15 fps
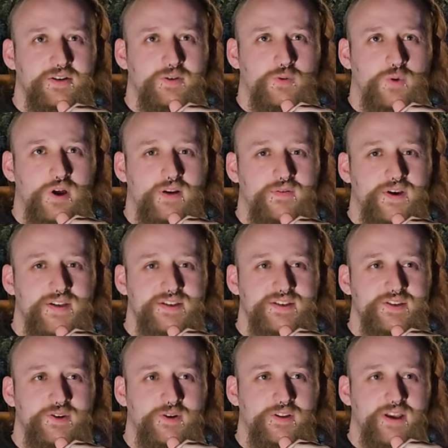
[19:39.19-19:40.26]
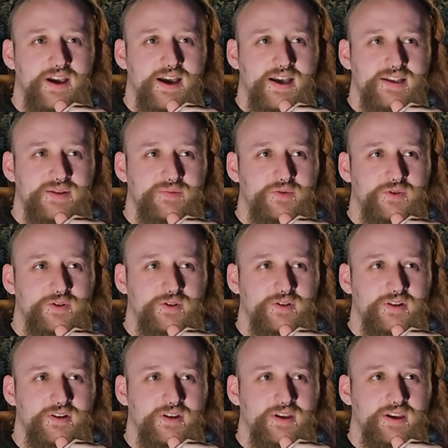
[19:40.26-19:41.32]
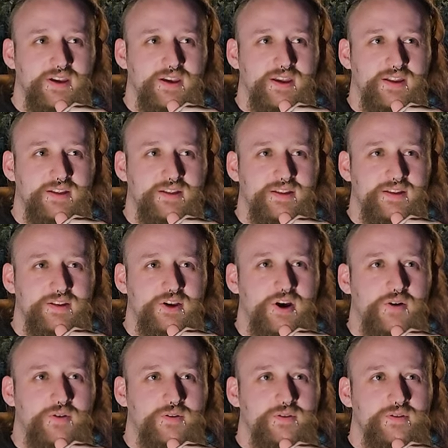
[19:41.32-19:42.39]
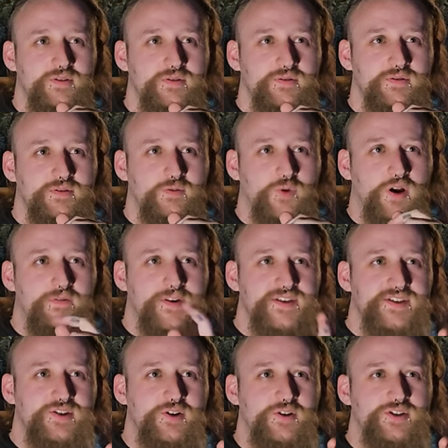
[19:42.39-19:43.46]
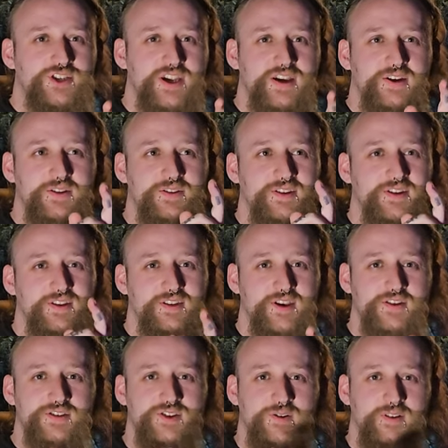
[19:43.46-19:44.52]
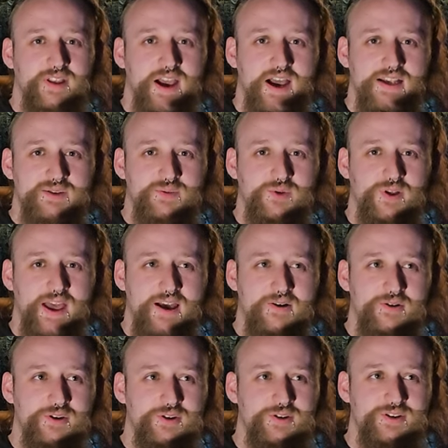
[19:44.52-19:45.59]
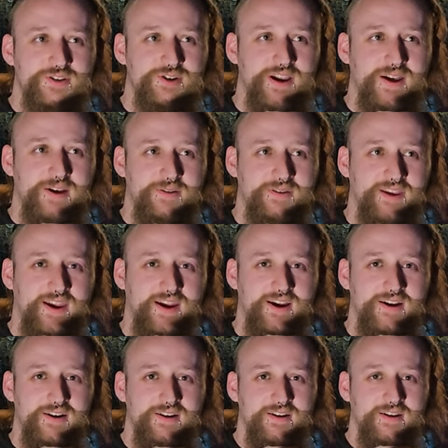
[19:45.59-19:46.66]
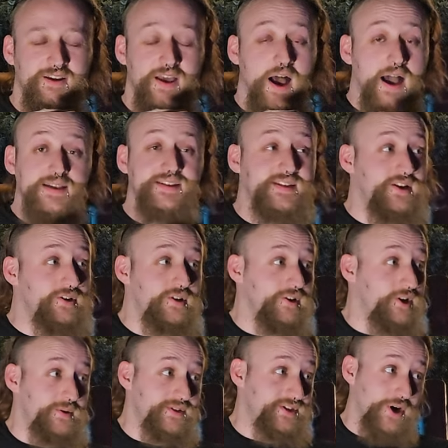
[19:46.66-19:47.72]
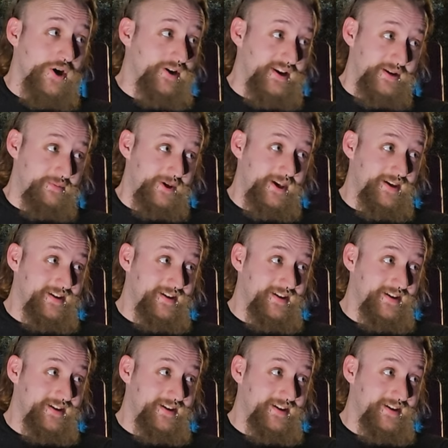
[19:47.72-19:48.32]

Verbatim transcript: One of us is going to the hospital, and no, one of us is going to jail, the other's going to the hospital. How good is your health care? I still don't know he's talking to me.